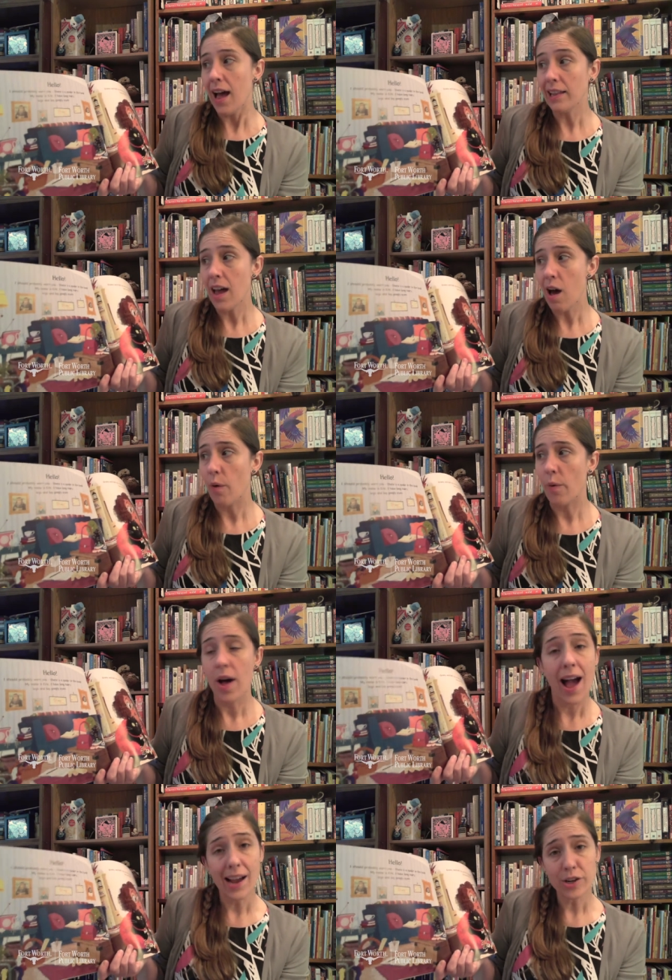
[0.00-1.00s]
Hello!
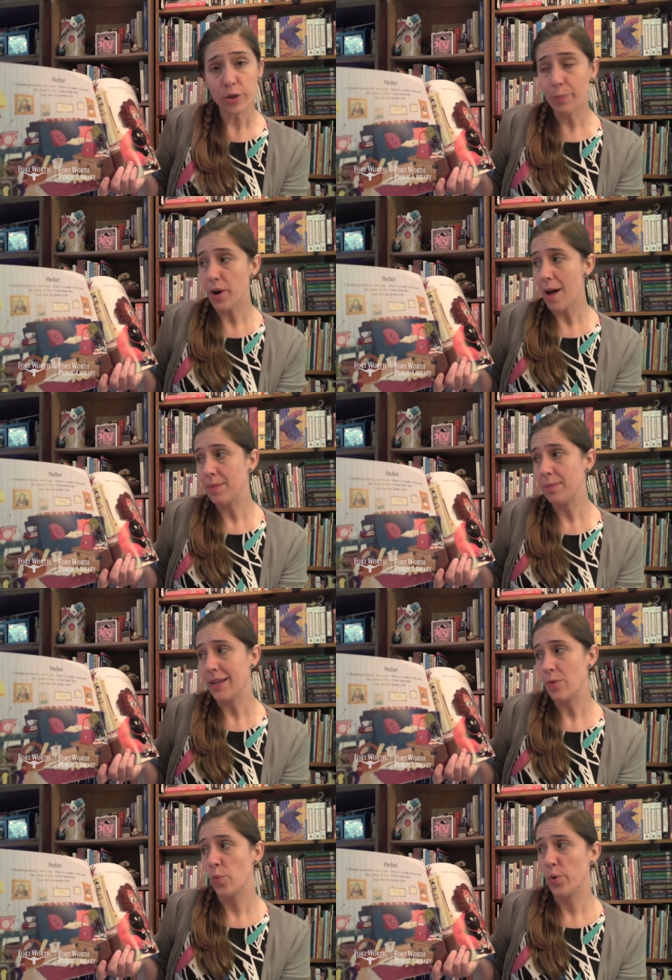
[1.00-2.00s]
I should
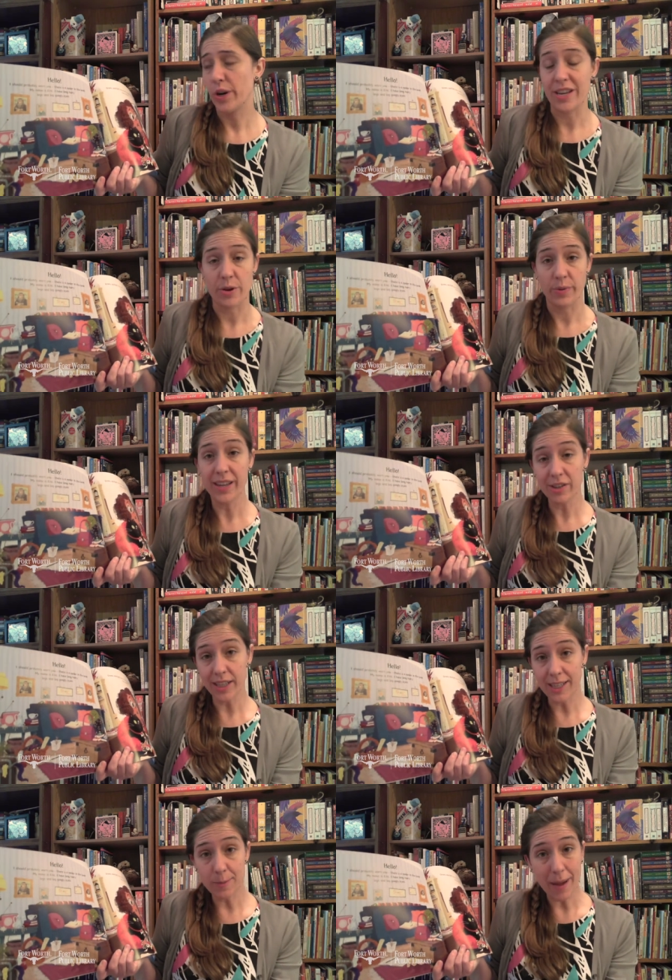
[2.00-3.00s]
probably warn you, there's
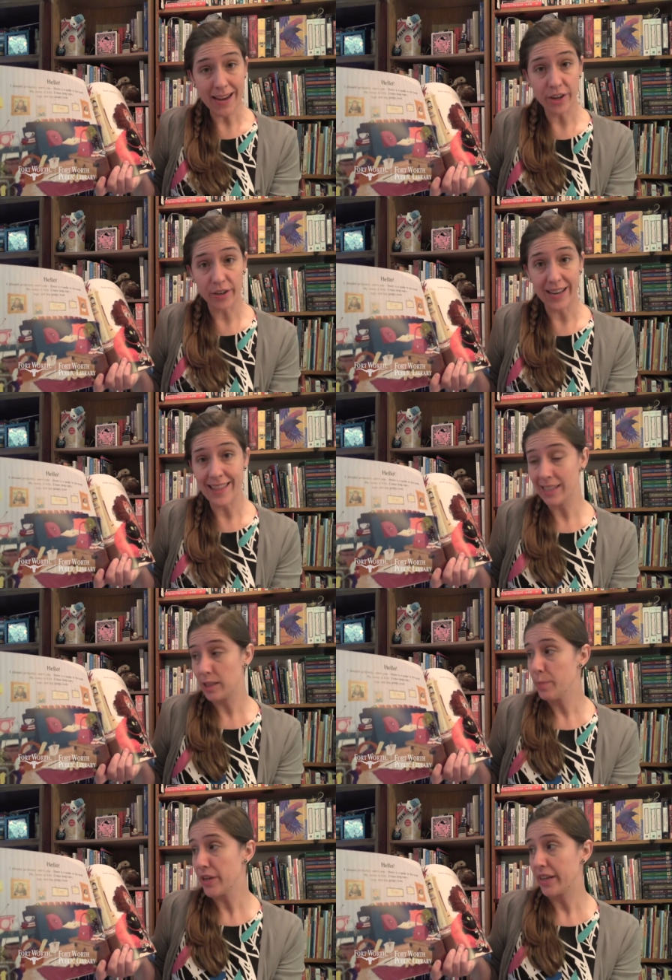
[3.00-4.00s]
a spider in this
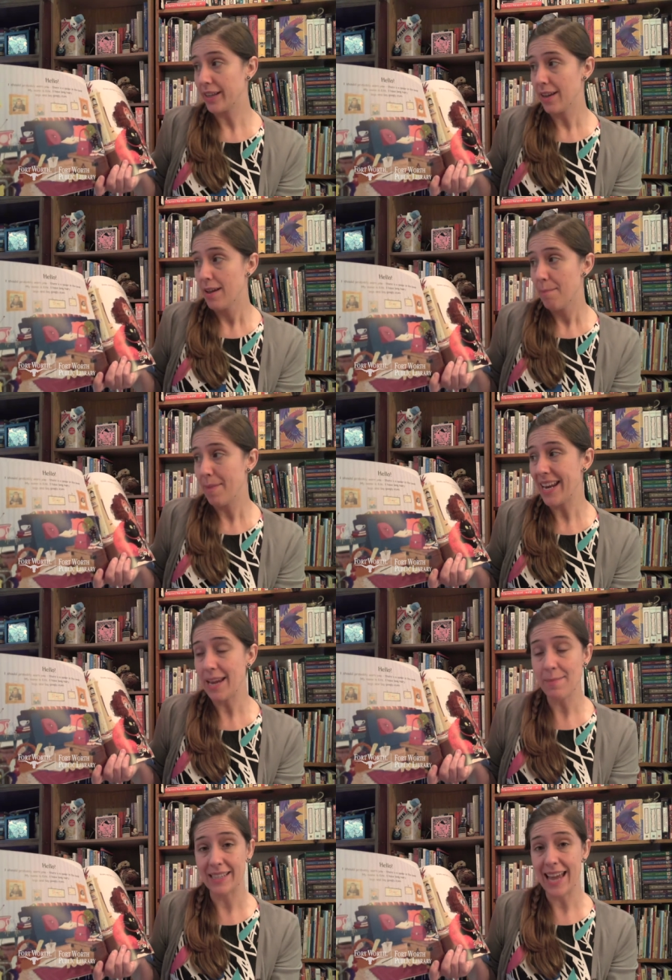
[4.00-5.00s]
book. My
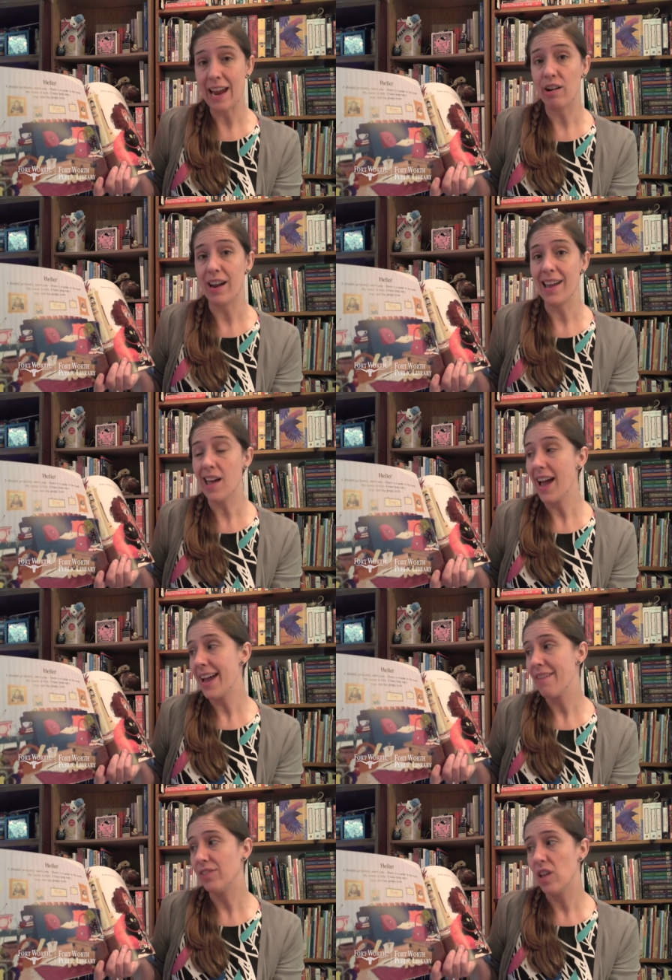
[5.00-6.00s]
name is Eric. I
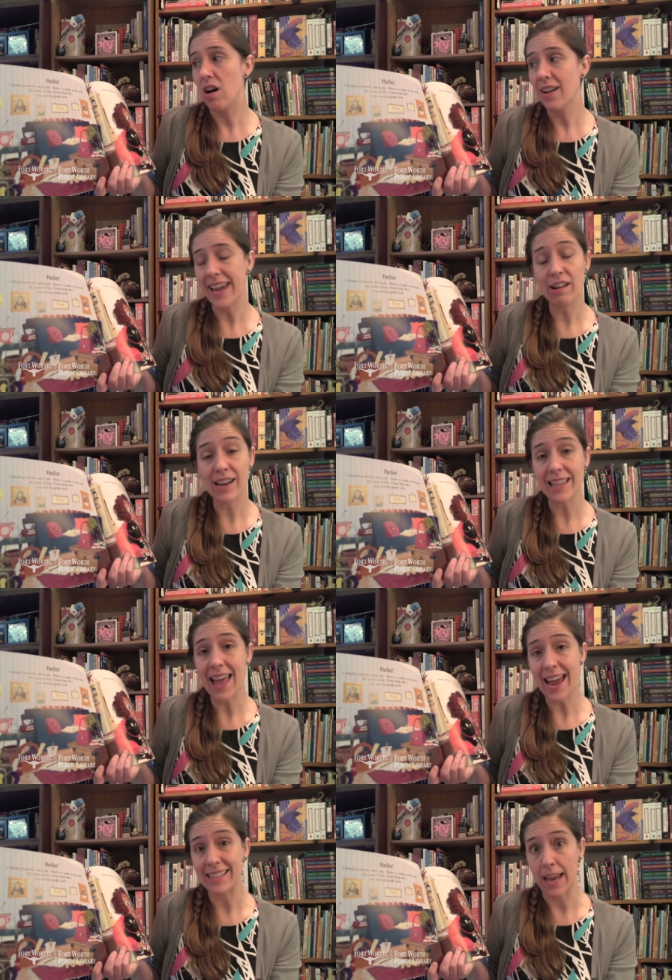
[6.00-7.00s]
have long hairy
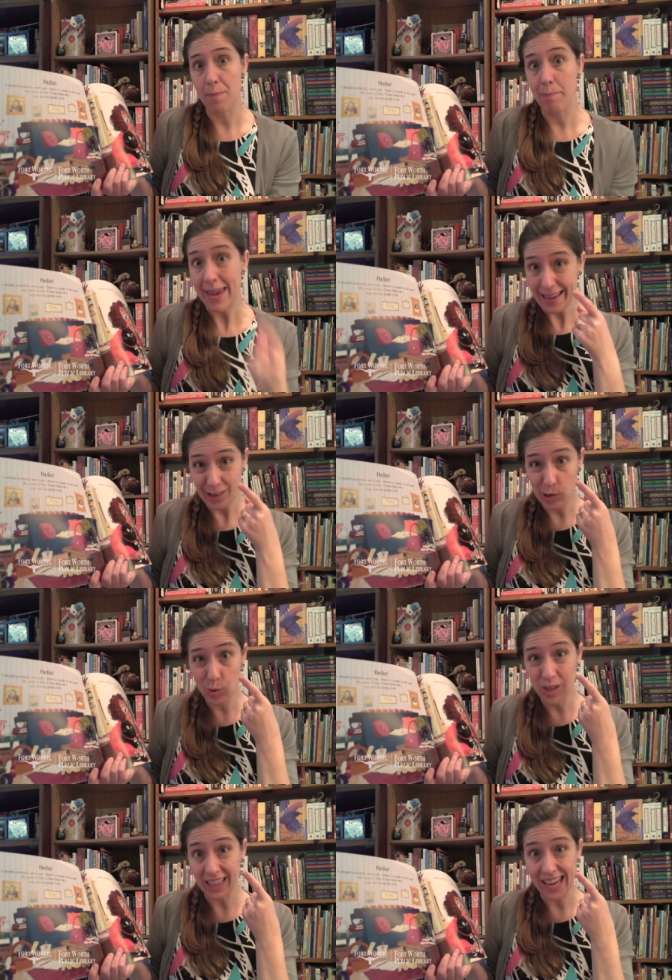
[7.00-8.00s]
legs and big
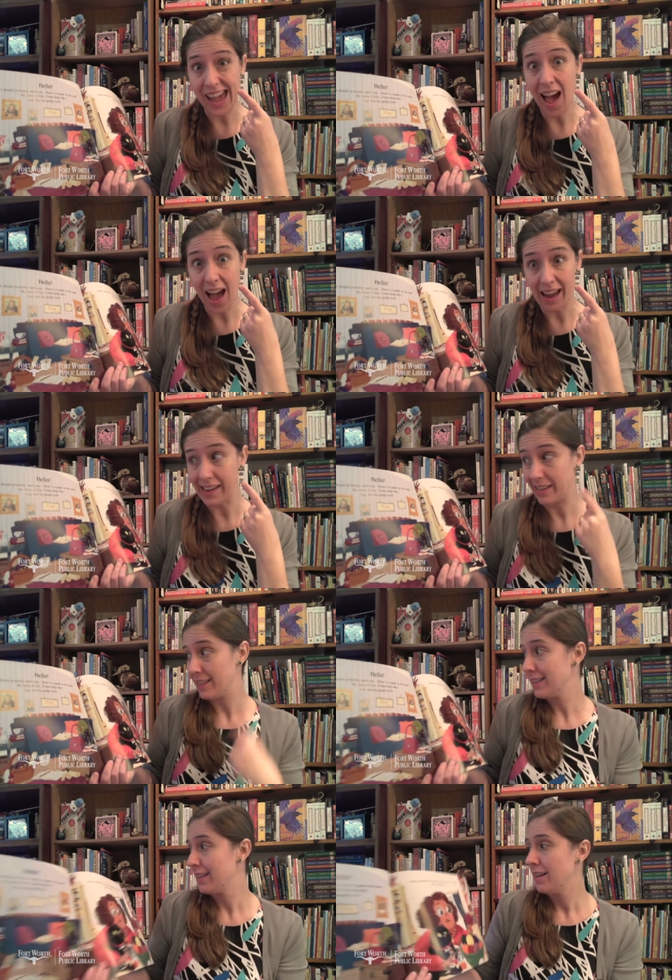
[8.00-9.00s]
googly
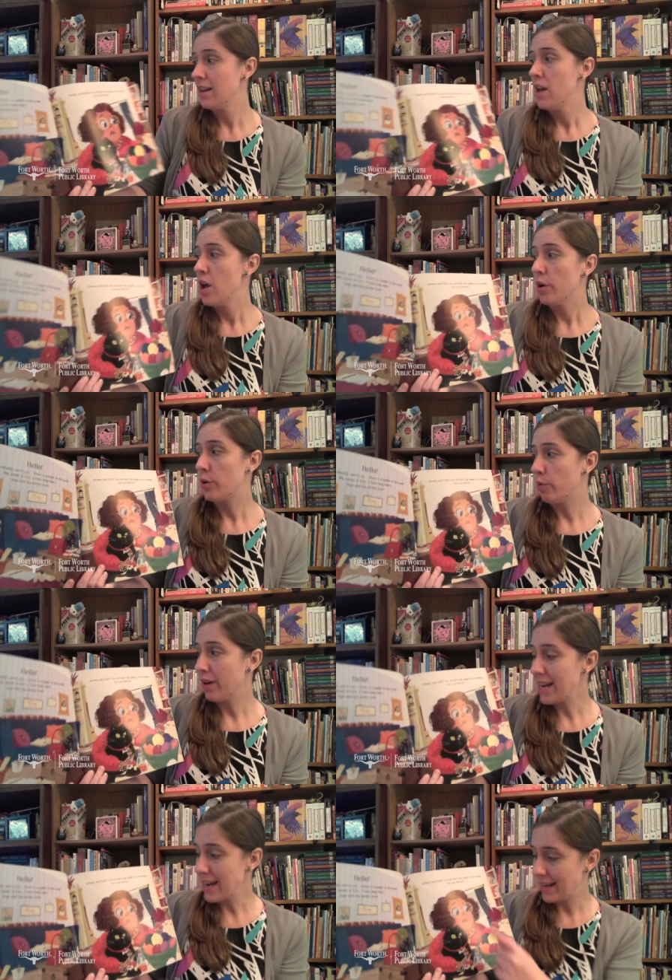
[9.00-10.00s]
eyes.
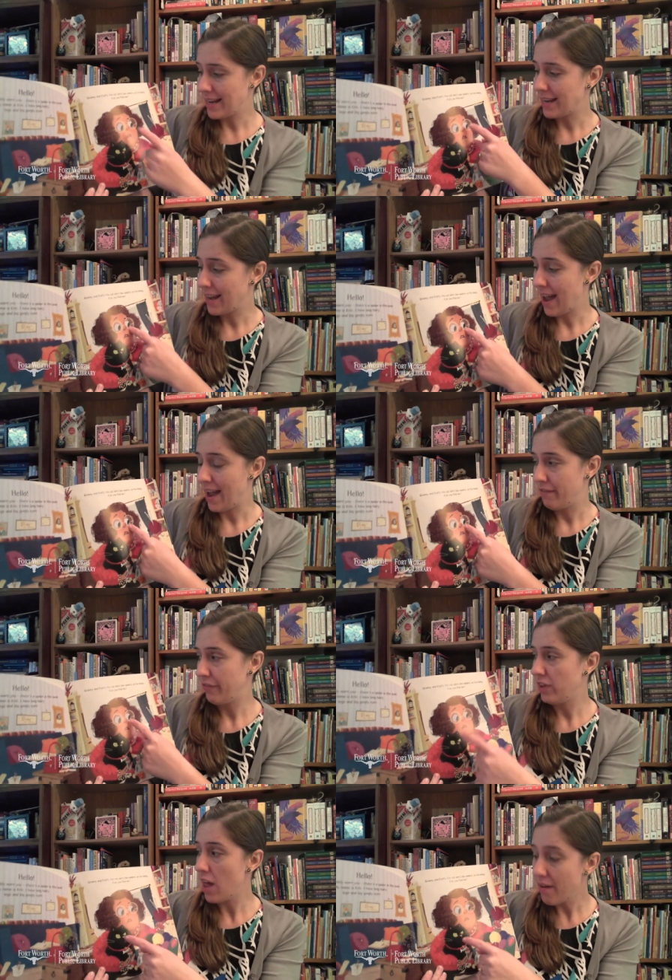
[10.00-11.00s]
Granny and
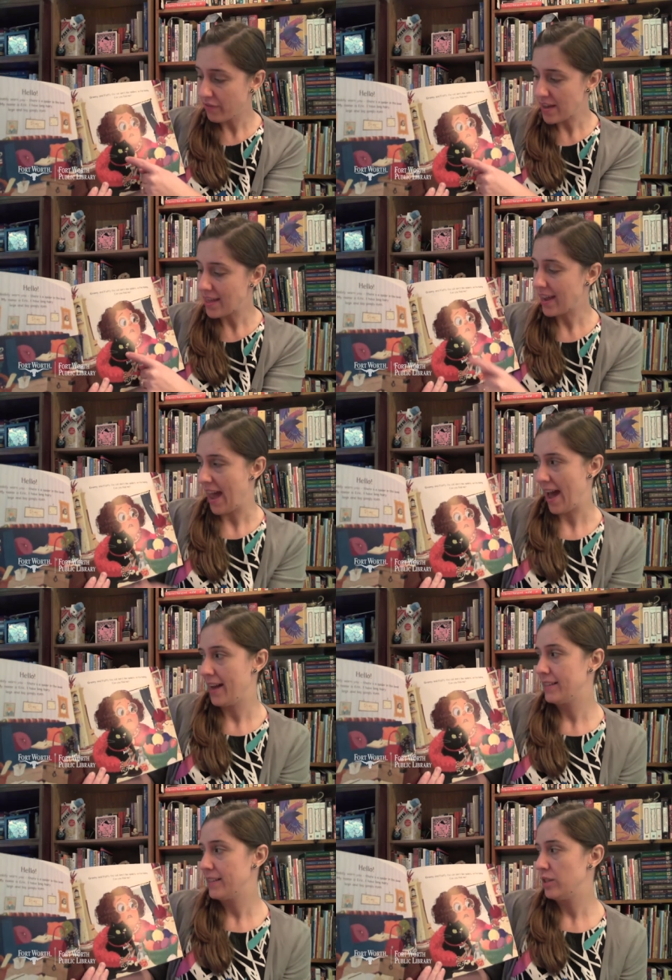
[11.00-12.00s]
Fluffy the
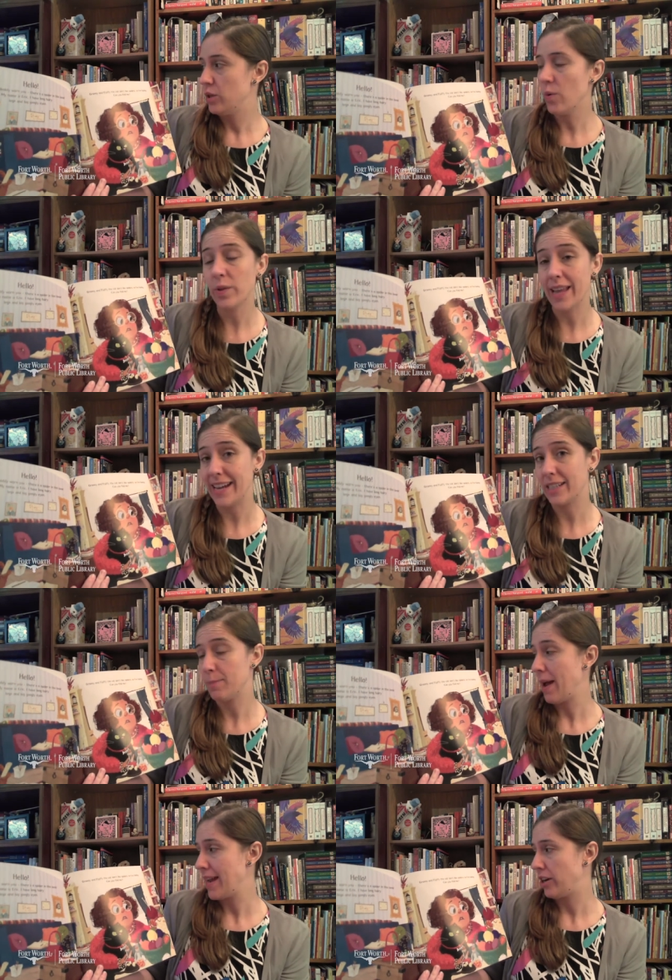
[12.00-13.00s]
cat don't like
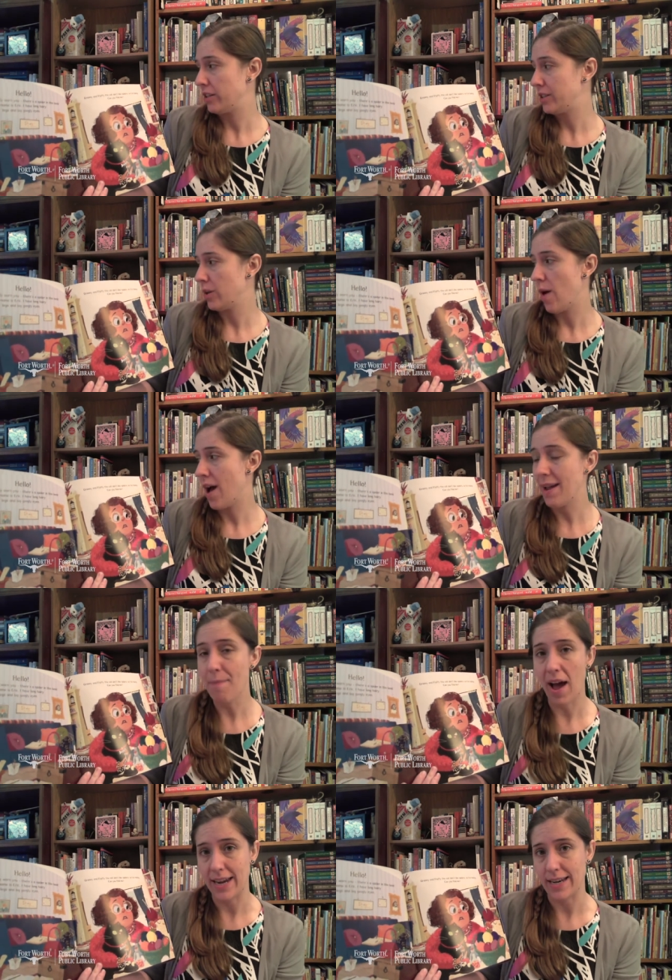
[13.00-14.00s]
spiders, so I'm
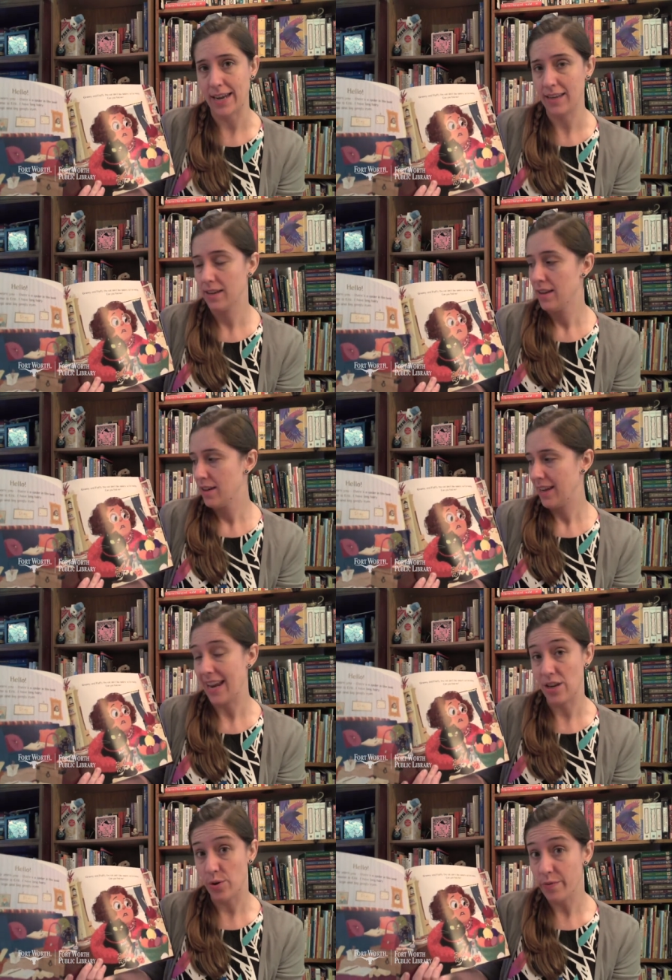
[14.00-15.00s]
hiding.
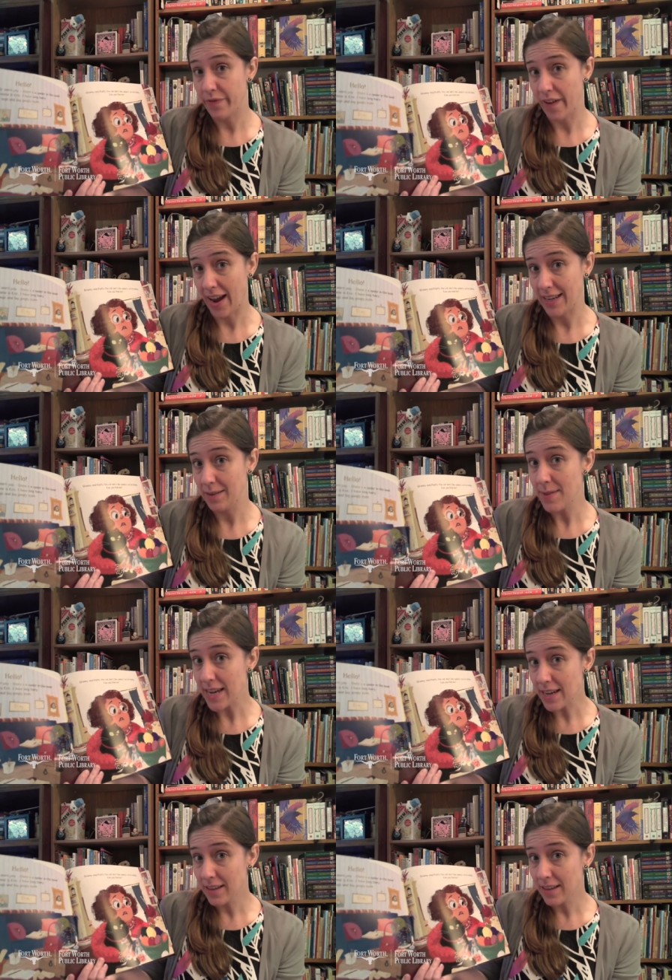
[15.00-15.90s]
Can you find me?